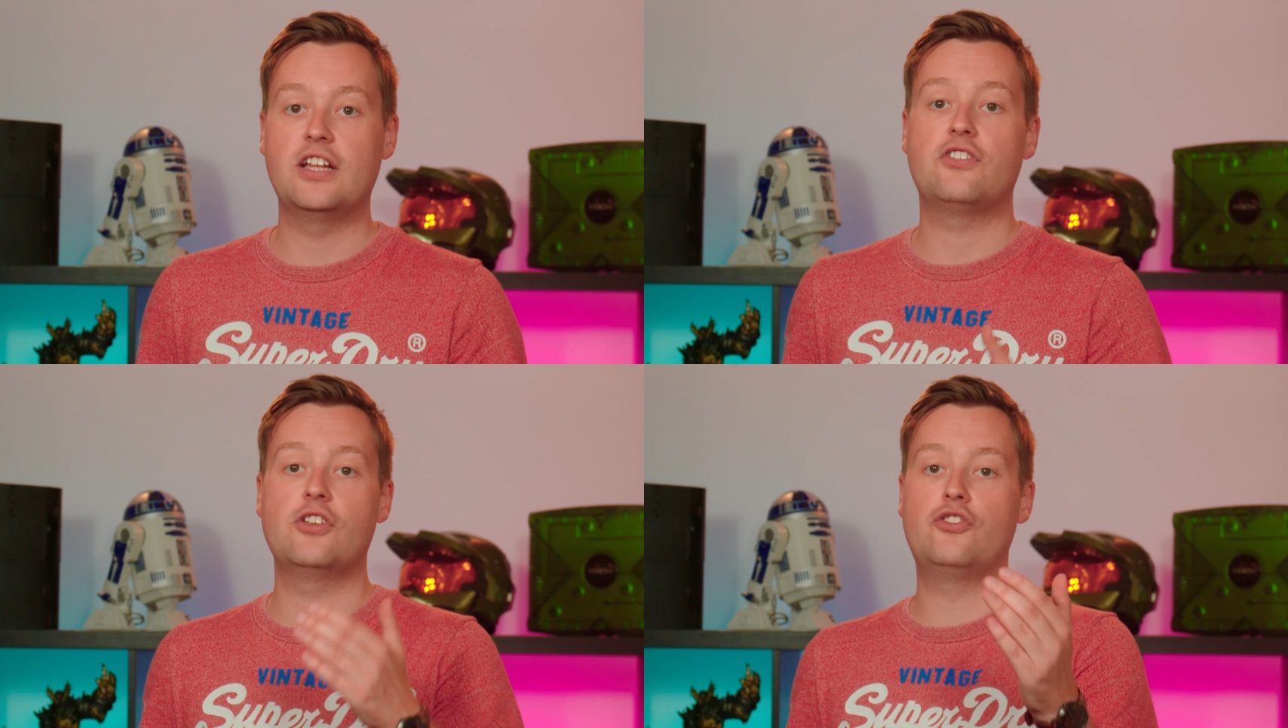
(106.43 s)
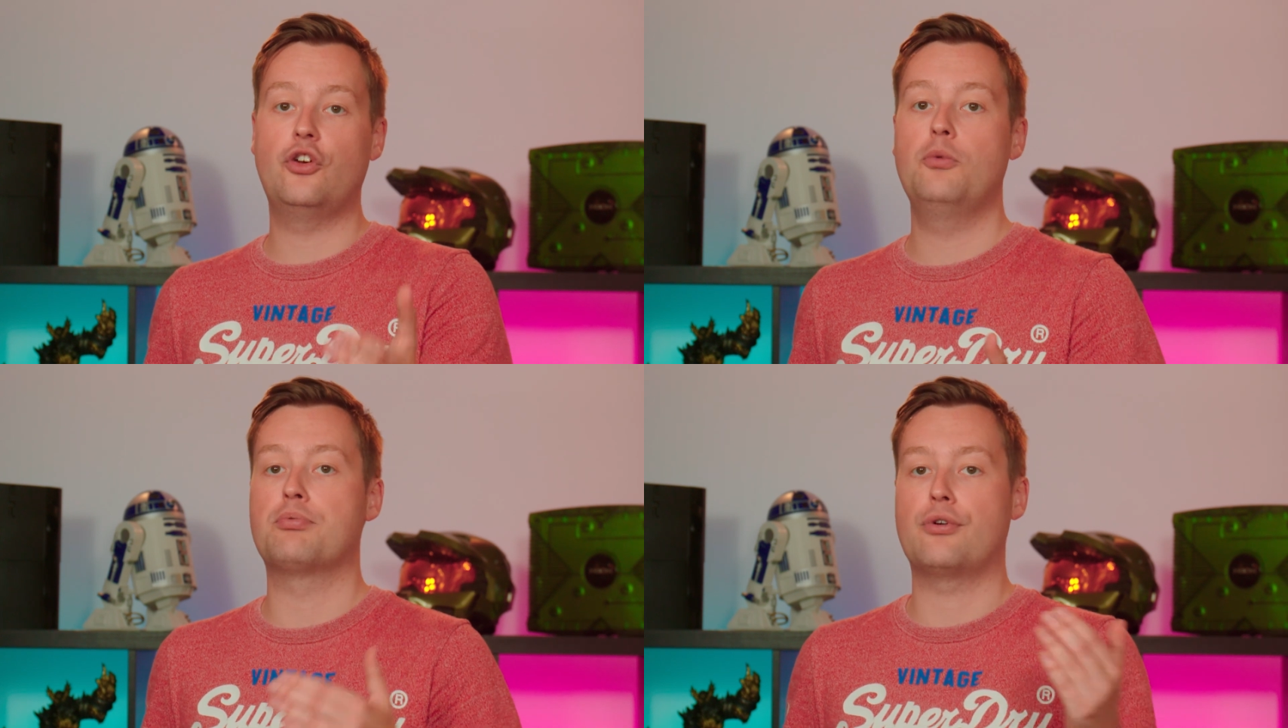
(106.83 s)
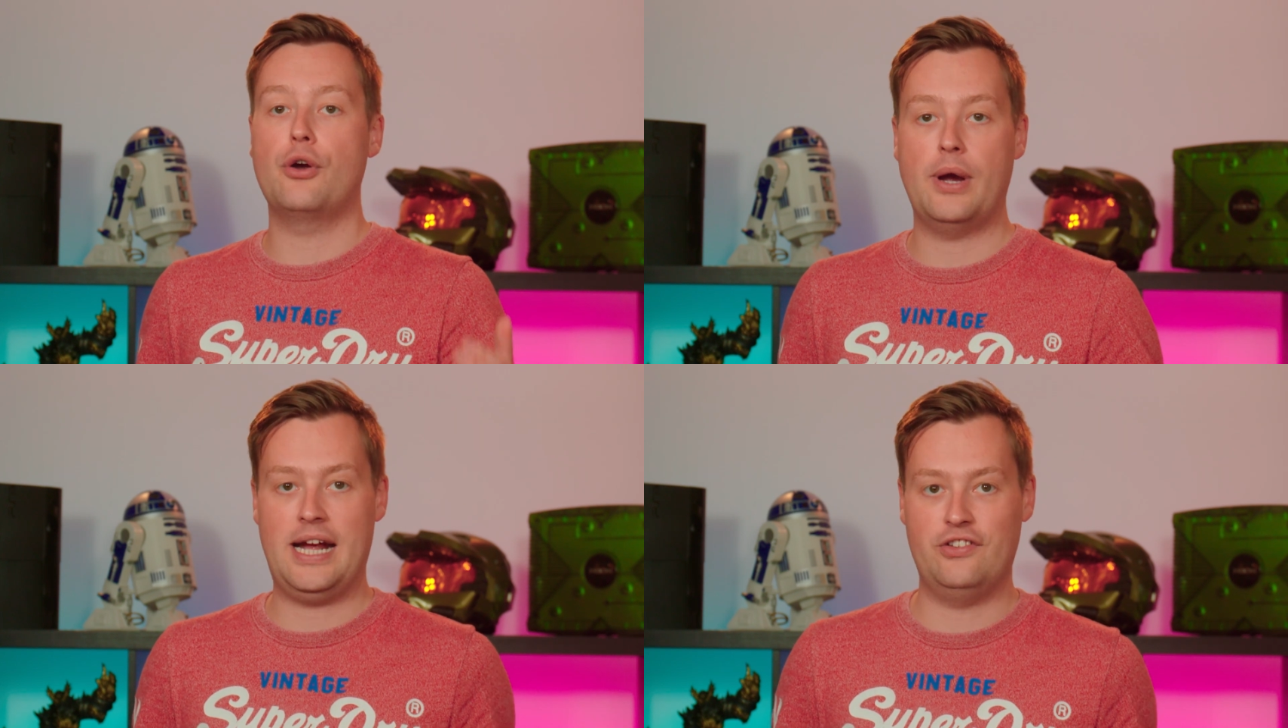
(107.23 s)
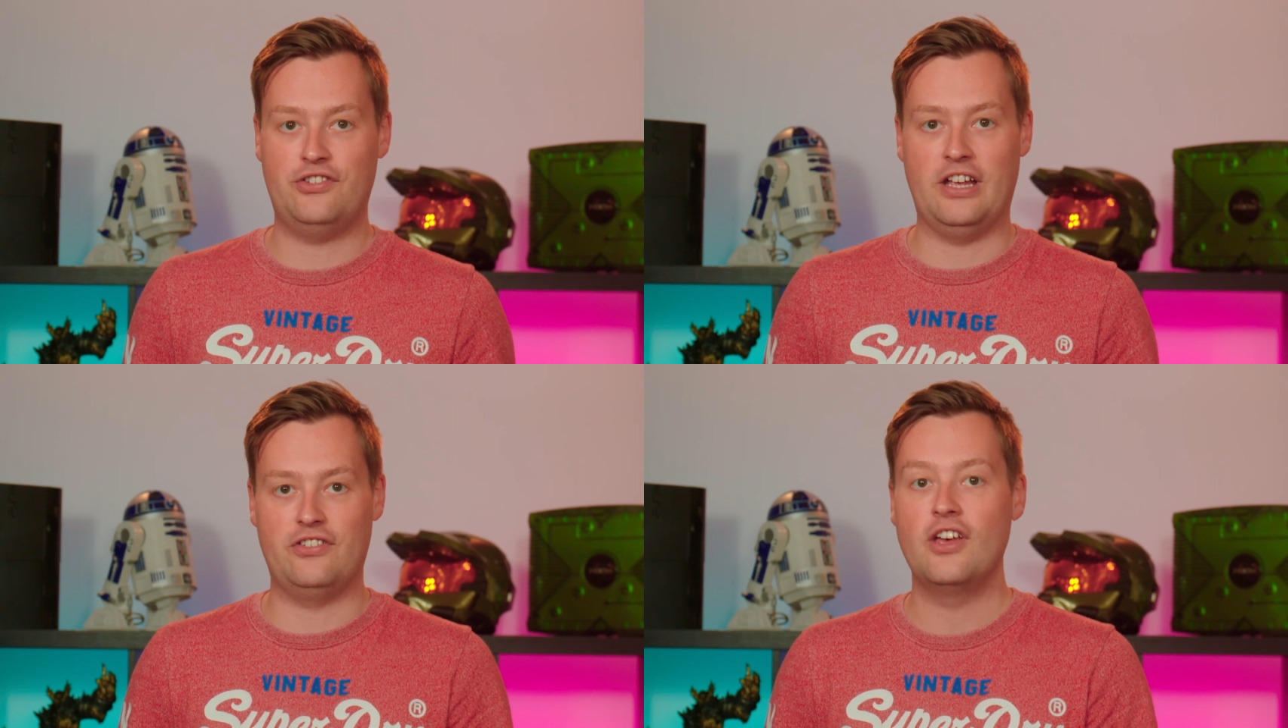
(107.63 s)
it's the two Pro
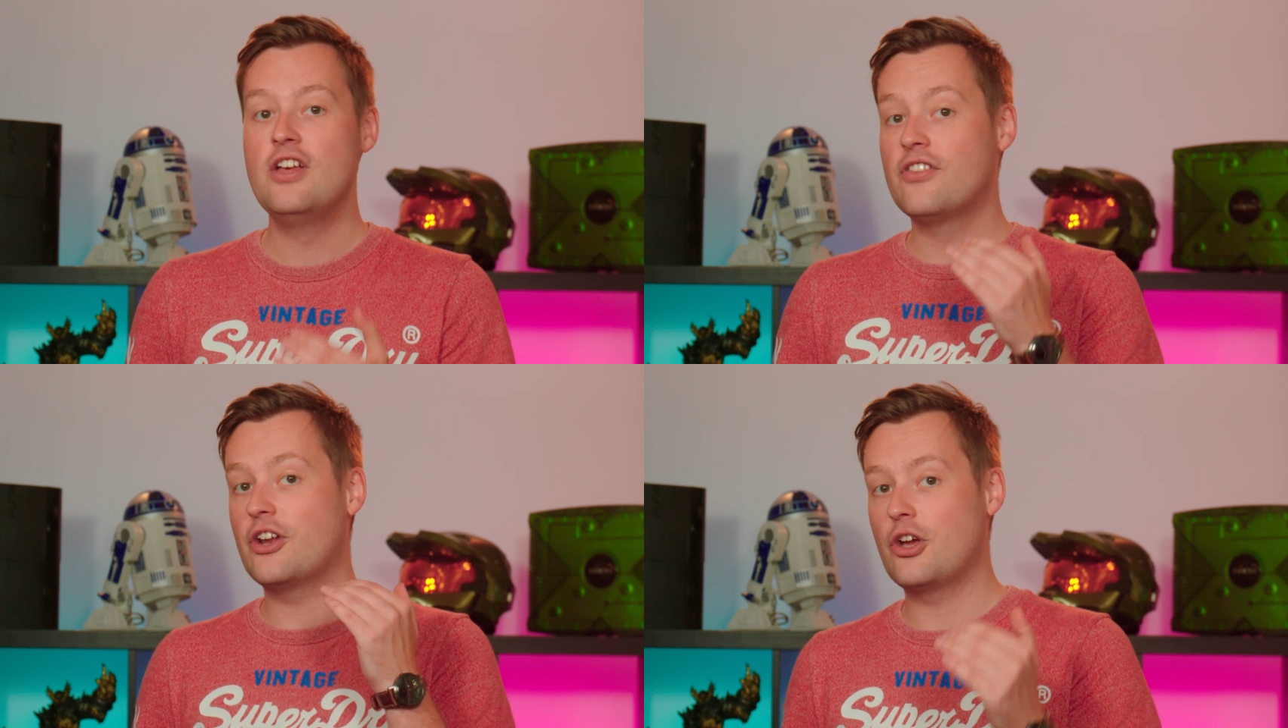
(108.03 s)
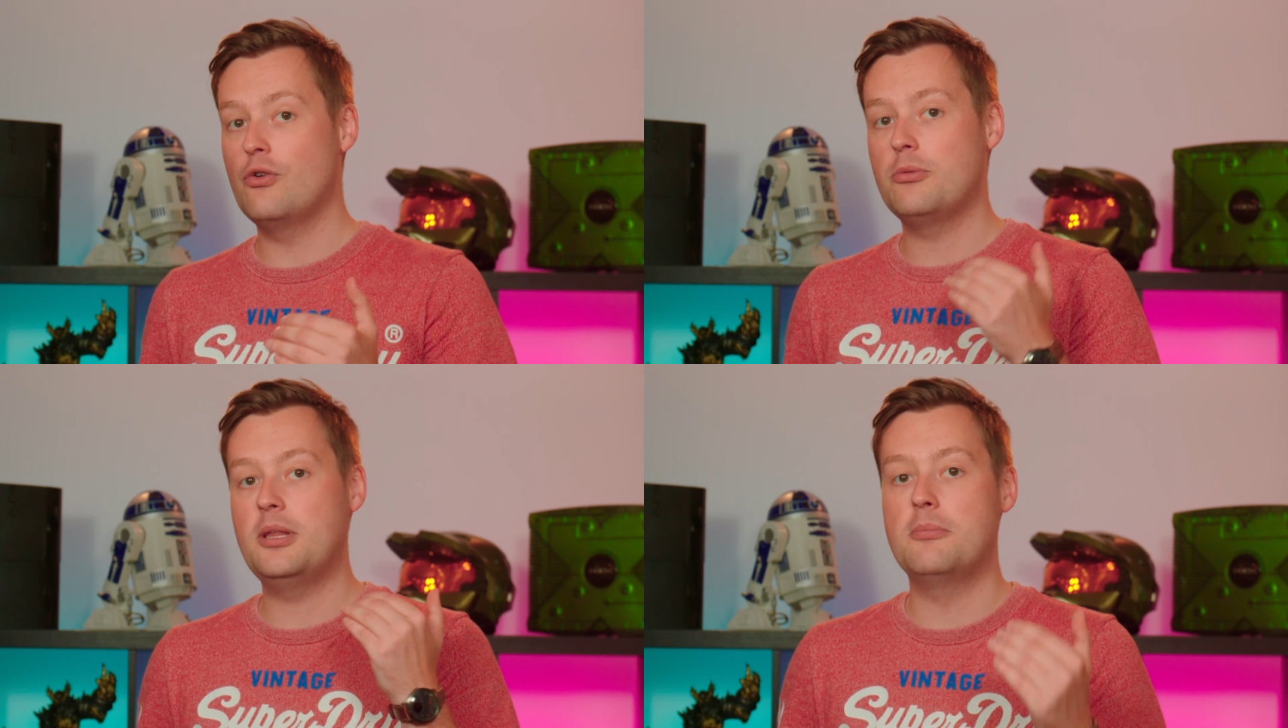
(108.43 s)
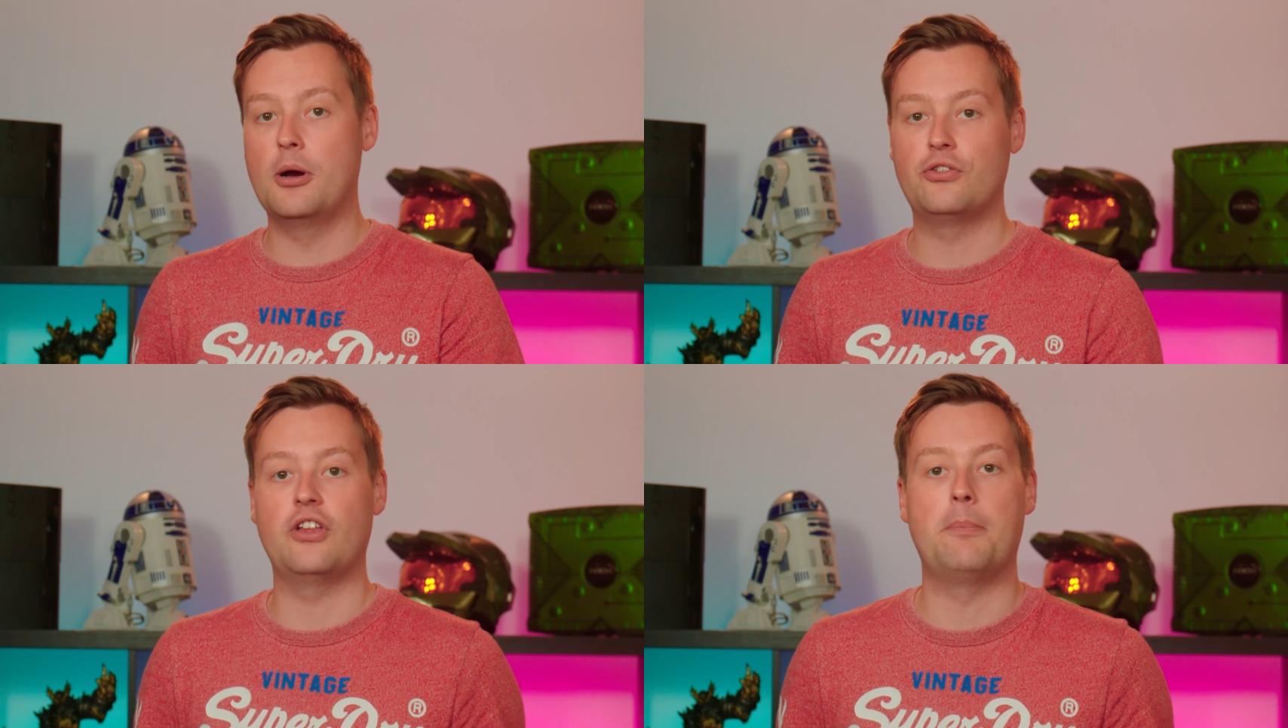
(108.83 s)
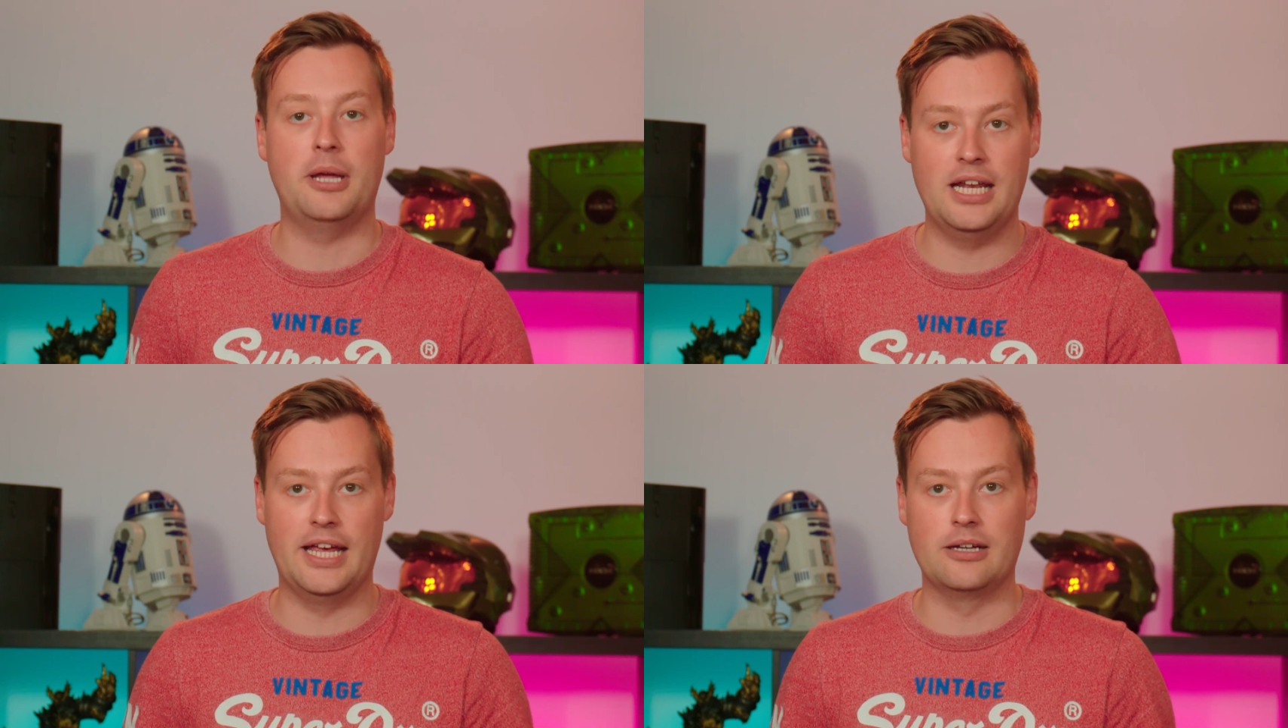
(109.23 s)
handsets that are going to be the most
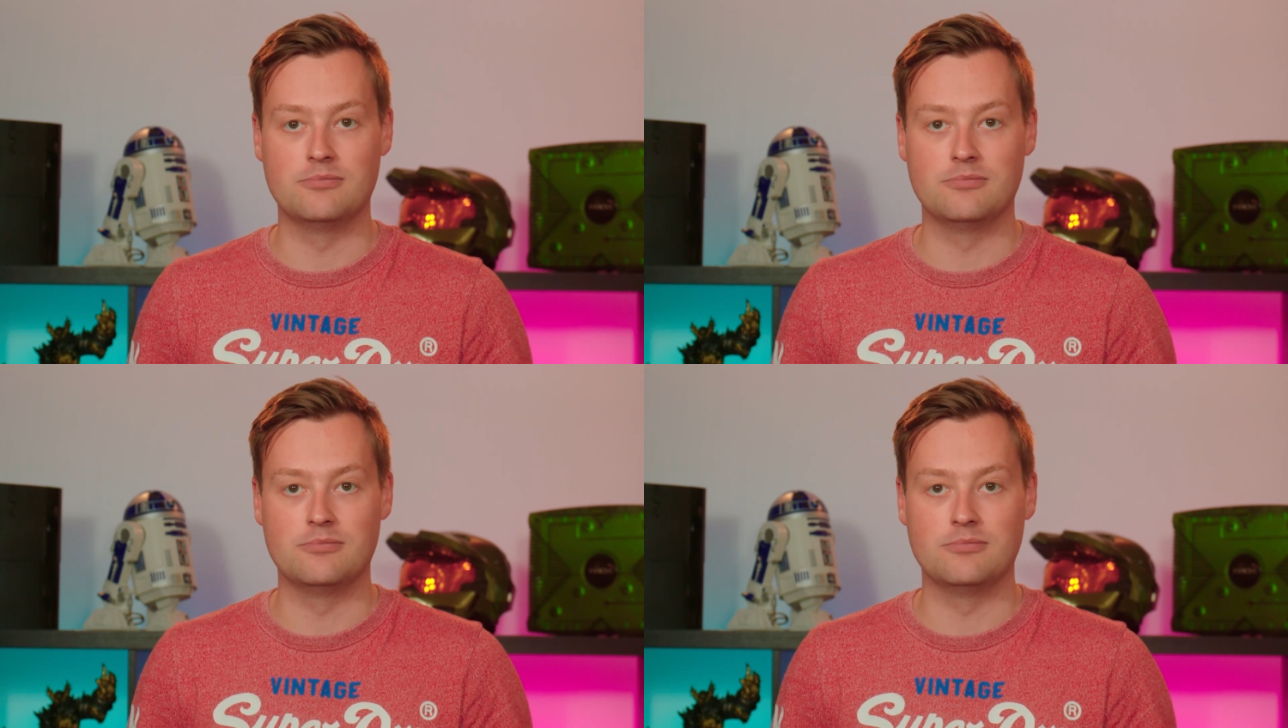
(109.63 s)
appealing